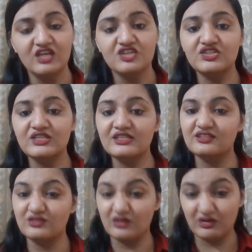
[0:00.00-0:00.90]
She
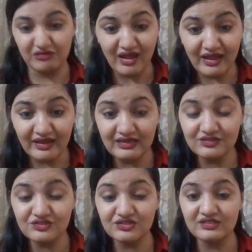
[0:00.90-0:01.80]
is crying,
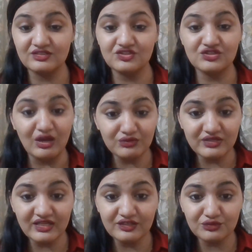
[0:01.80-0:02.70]
she is
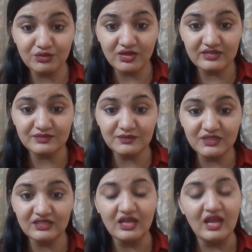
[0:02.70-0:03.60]
shouting towards
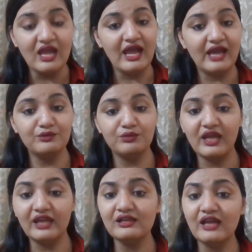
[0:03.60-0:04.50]
me, and
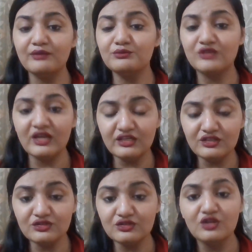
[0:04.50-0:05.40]
while I'm
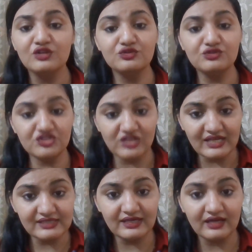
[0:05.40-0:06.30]
running to
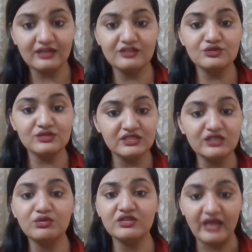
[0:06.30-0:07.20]
chase her and to see
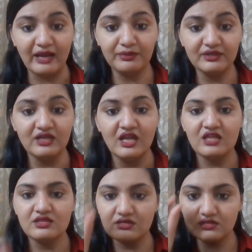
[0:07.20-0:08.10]
what happened,
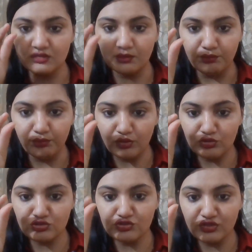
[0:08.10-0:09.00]
there is a
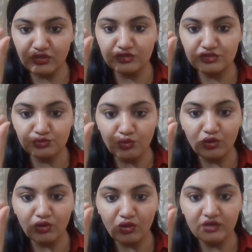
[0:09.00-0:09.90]
bulging,
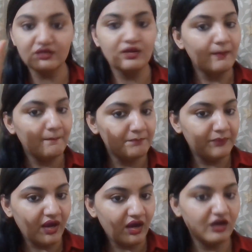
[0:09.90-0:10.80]
swollen
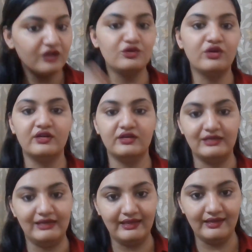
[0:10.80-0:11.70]
part on her
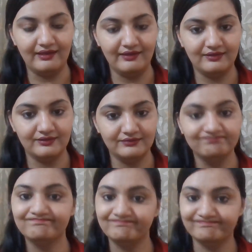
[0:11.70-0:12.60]
leg.
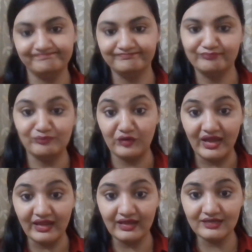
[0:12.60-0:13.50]

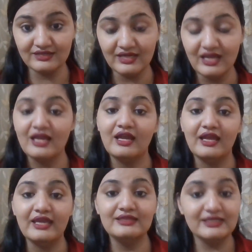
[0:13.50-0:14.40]
Right?
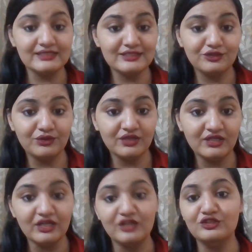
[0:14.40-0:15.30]
In this story,
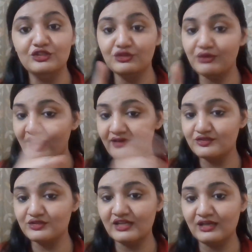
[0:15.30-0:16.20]
you have to
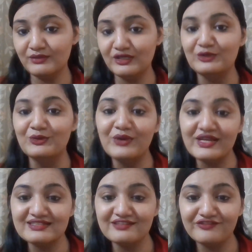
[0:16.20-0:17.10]
tell me who
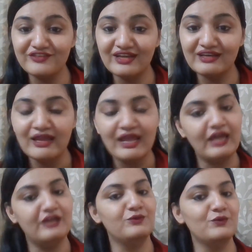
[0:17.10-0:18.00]
is the friend
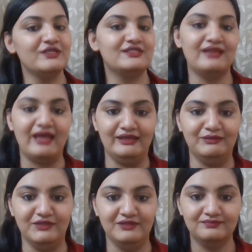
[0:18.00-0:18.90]
and who is the
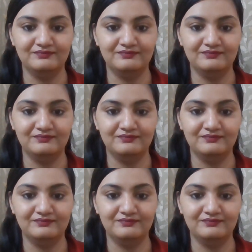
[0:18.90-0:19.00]
enemy.